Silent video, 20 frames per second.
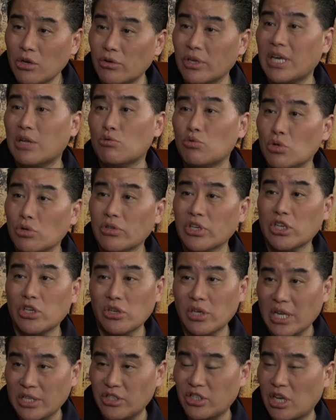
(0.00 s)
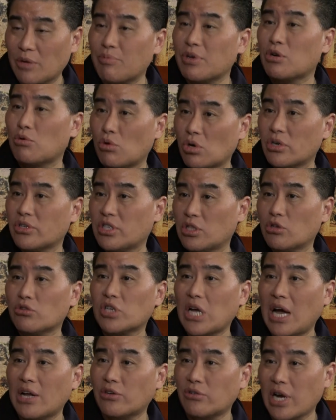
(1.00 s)
You're going to get really good at skipping words in
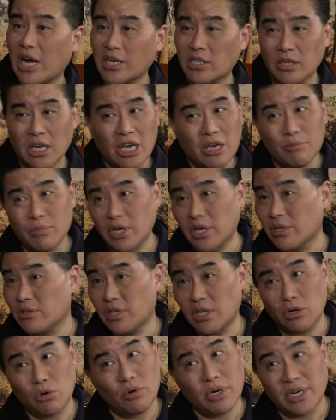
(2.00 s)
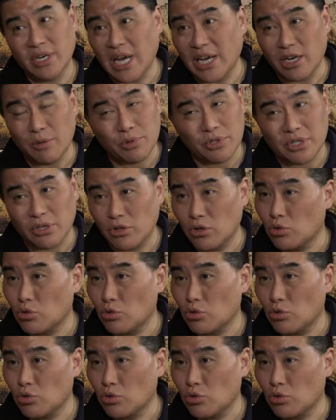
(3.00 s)
those contracts because, you know what, 90% of